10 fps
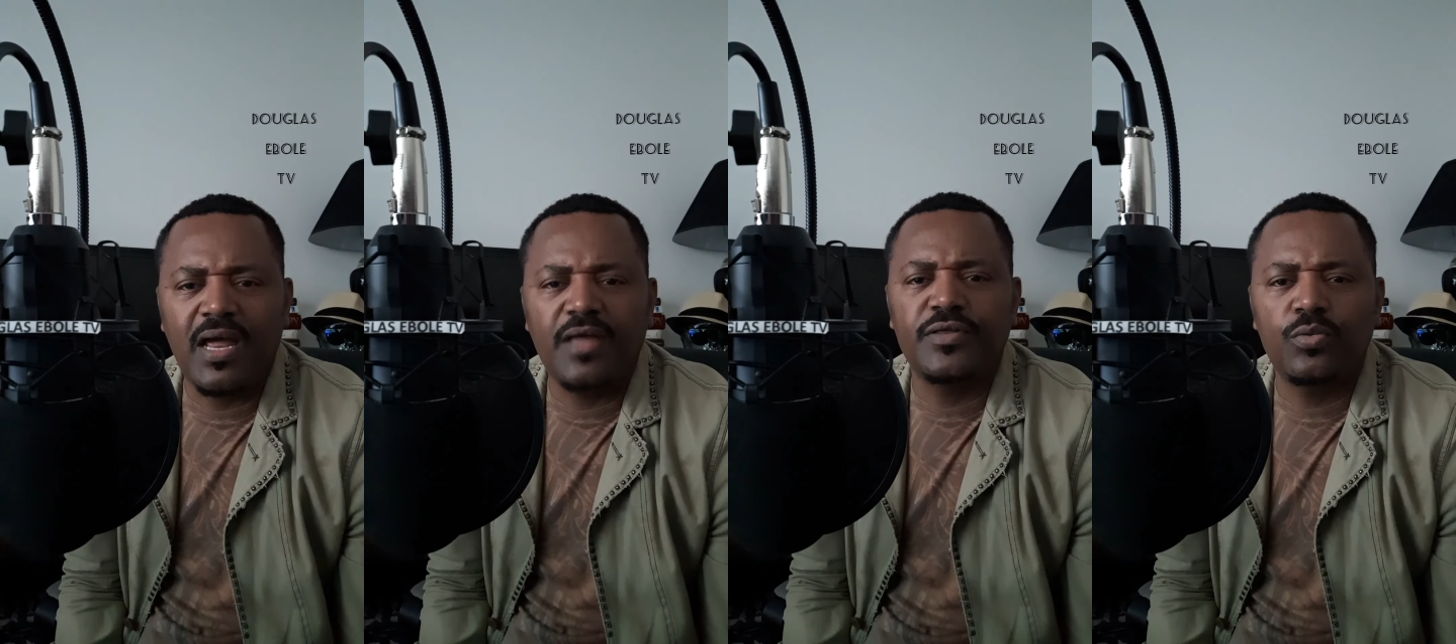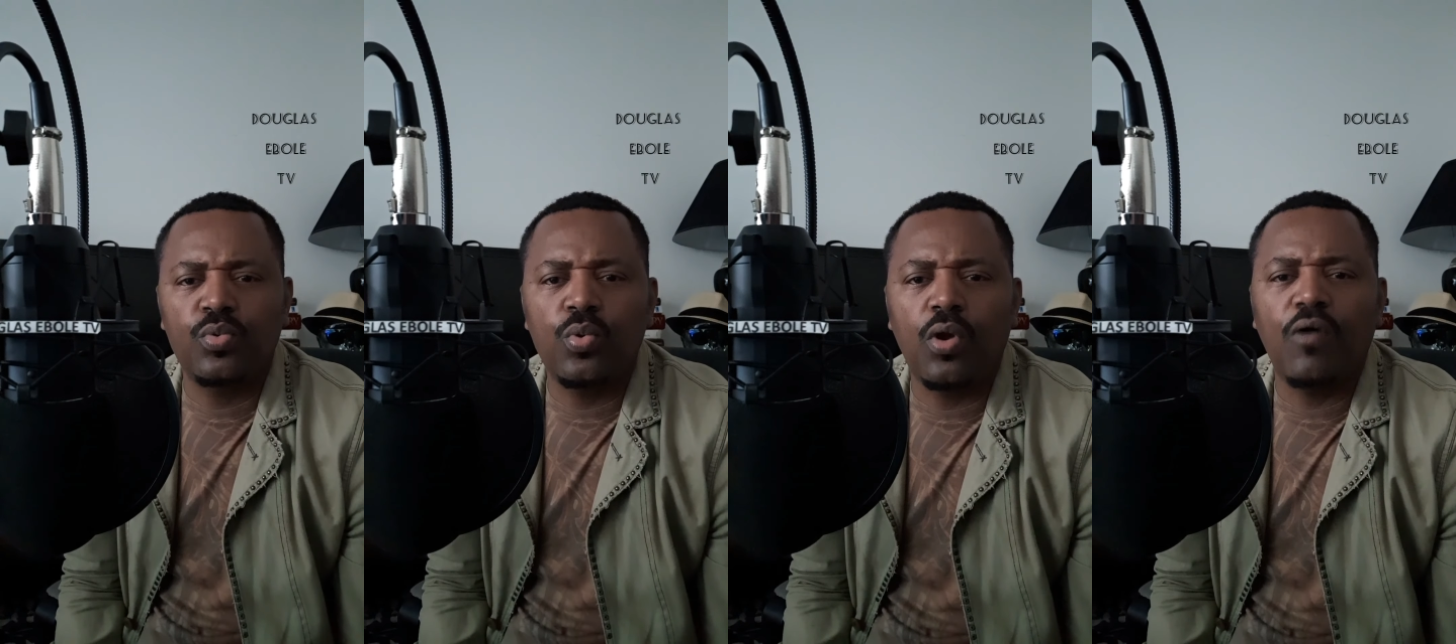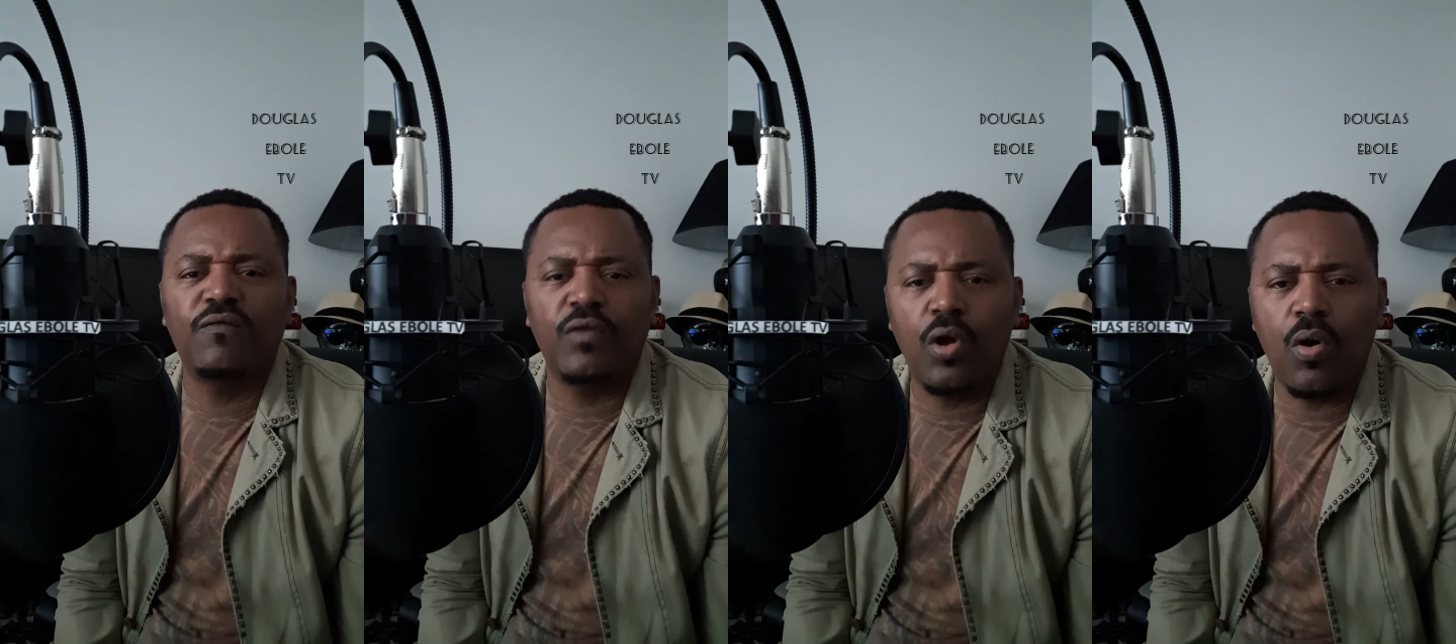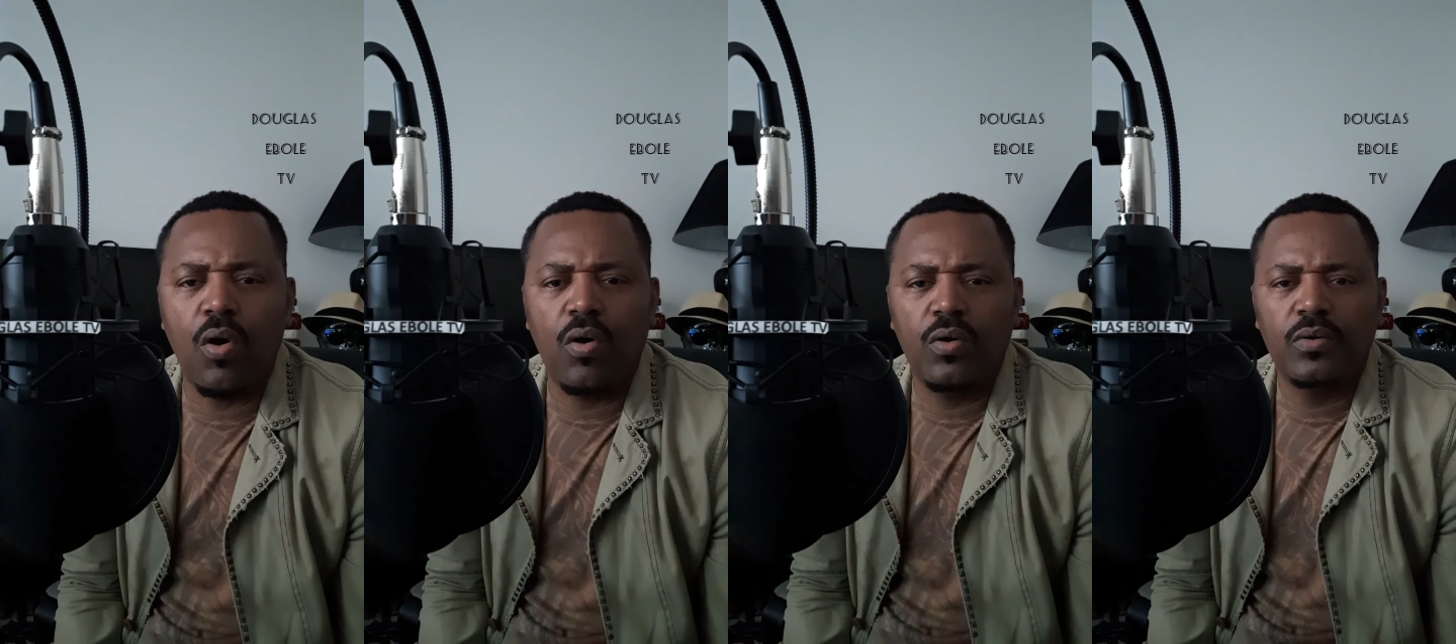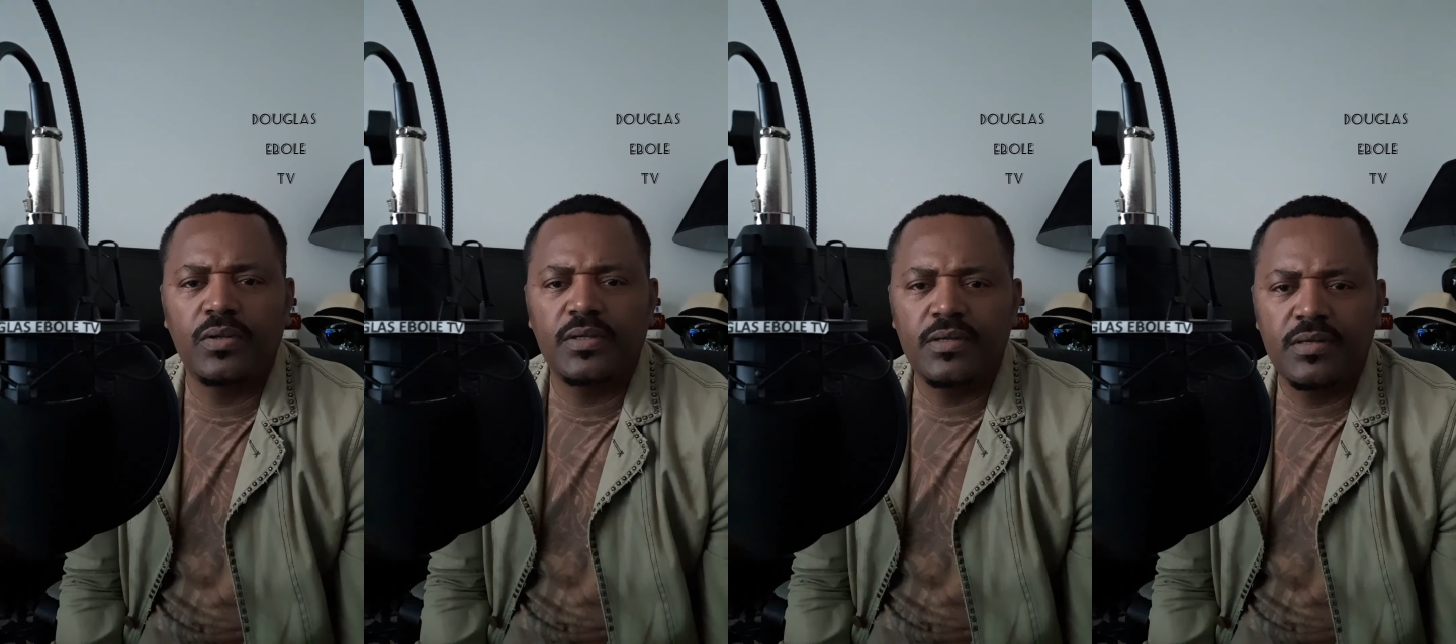and the rule of law
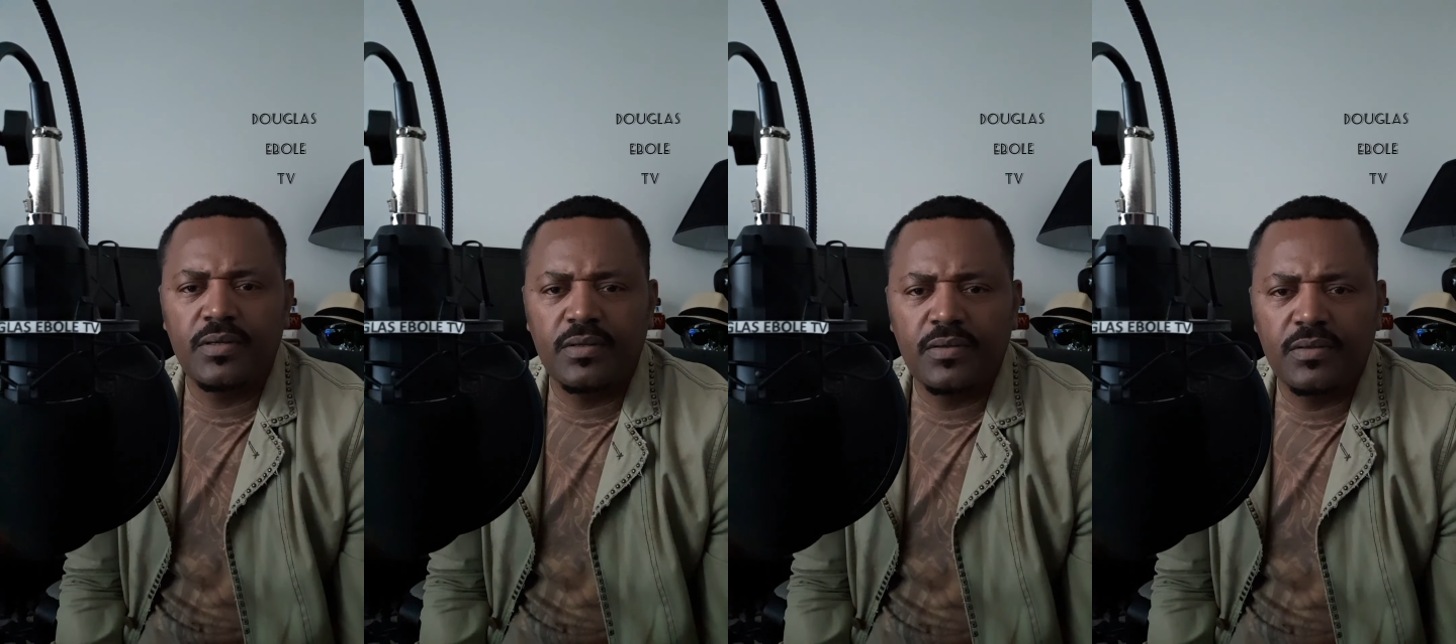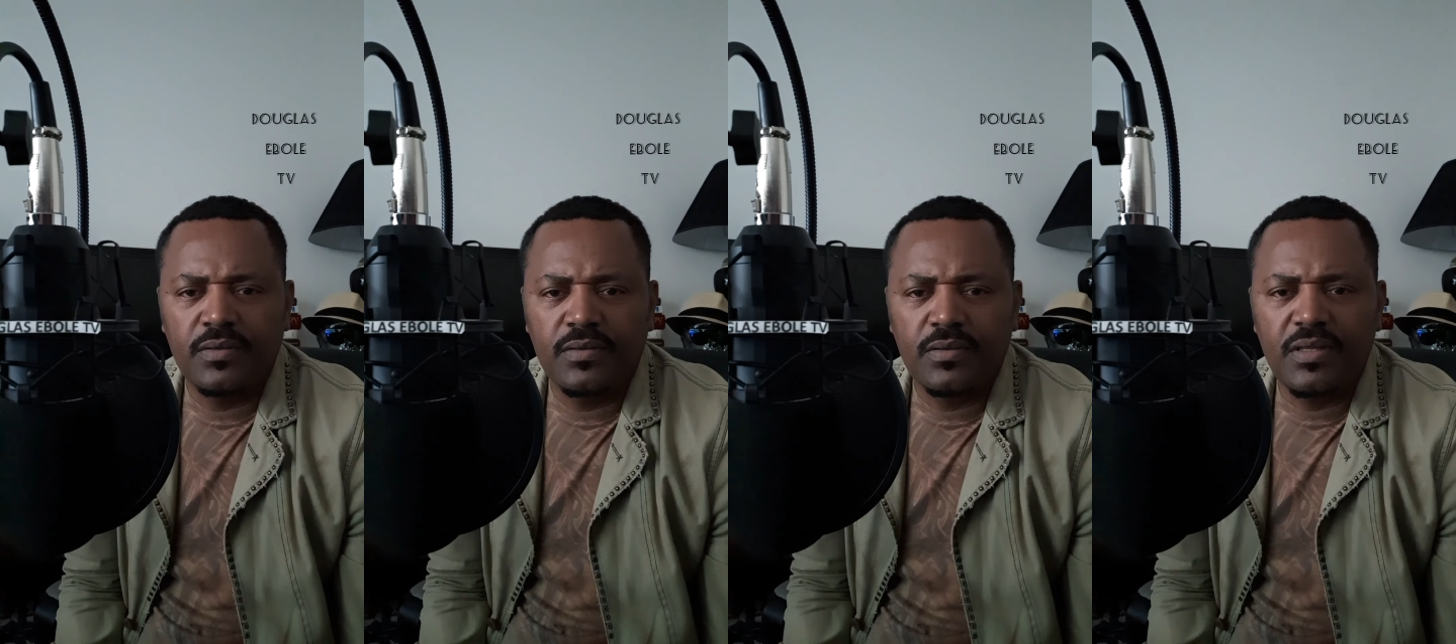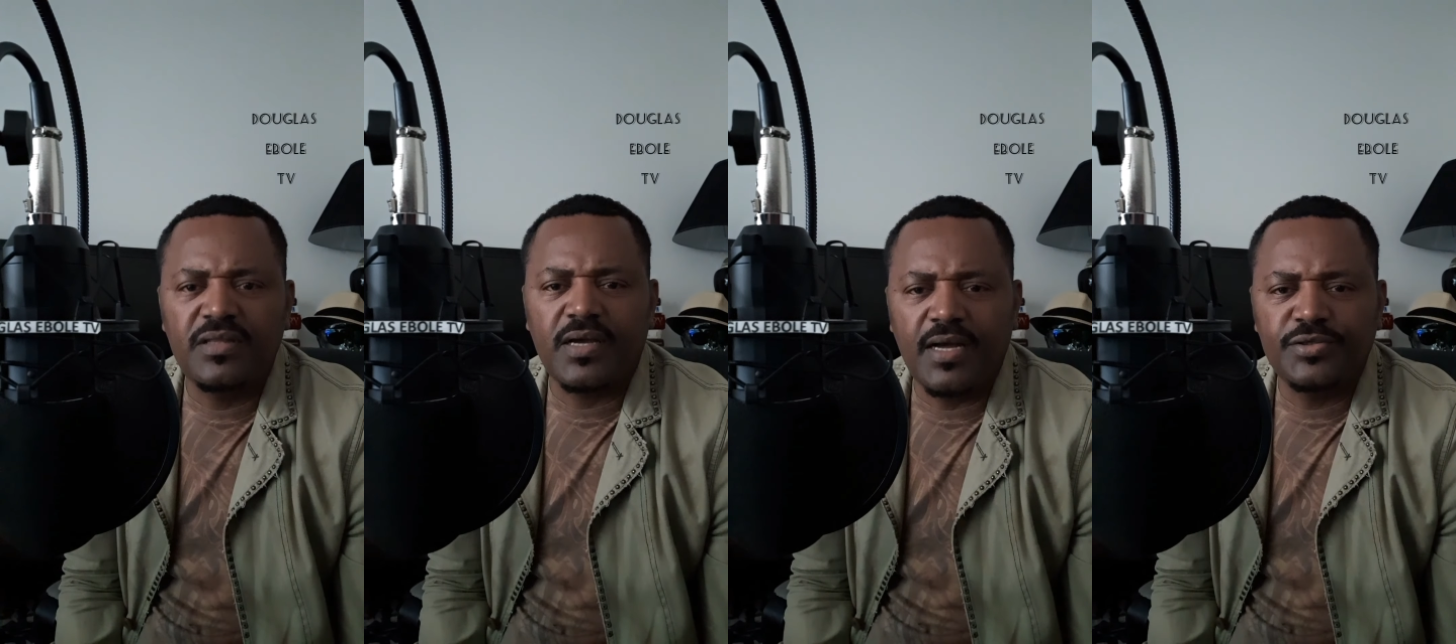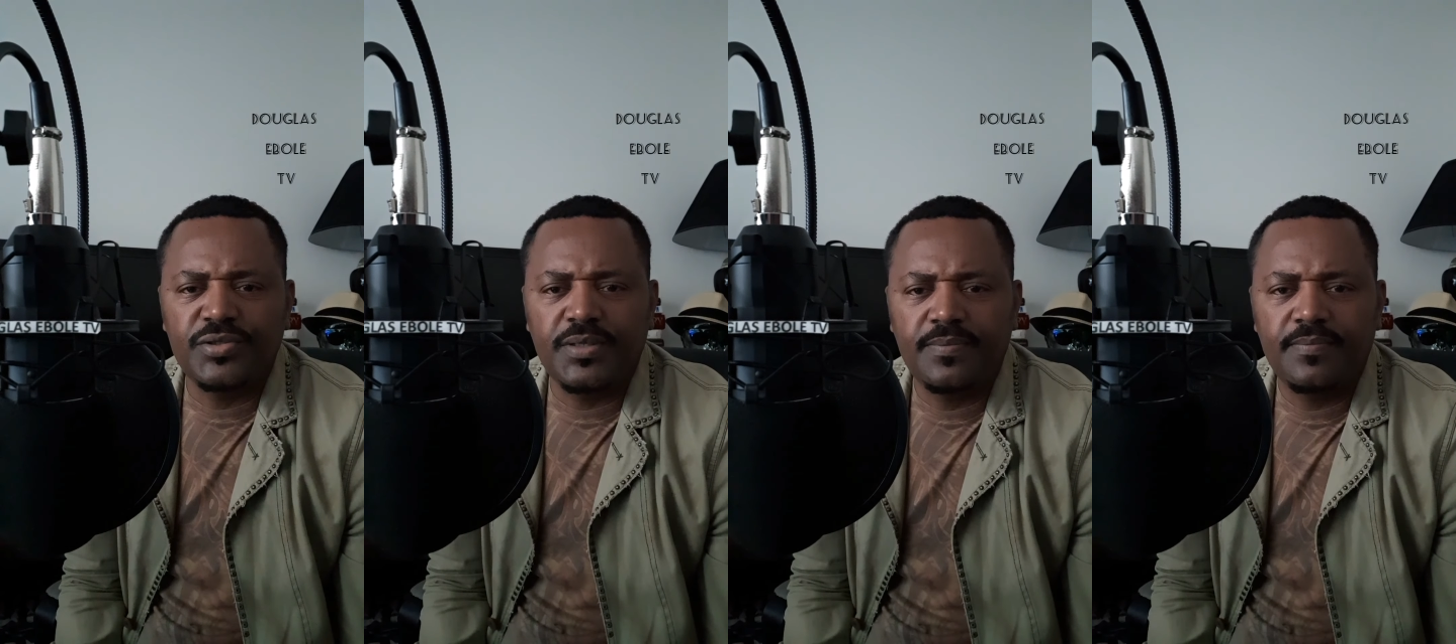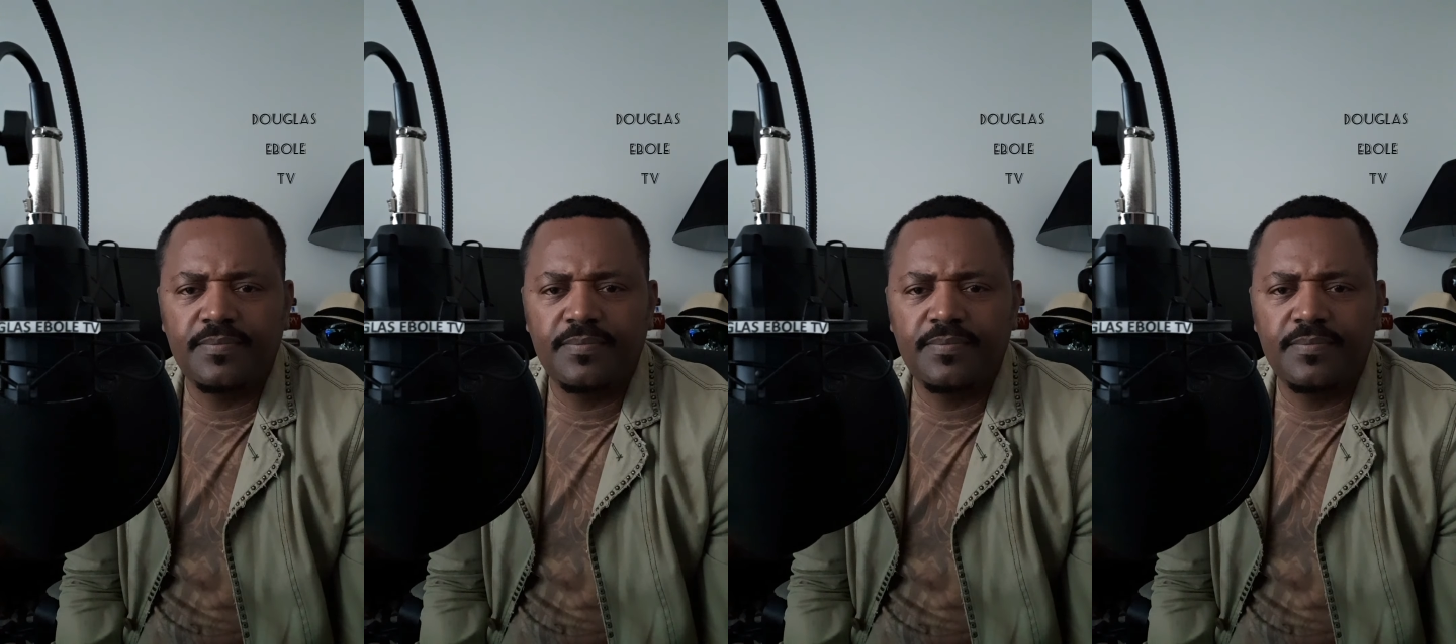in the country.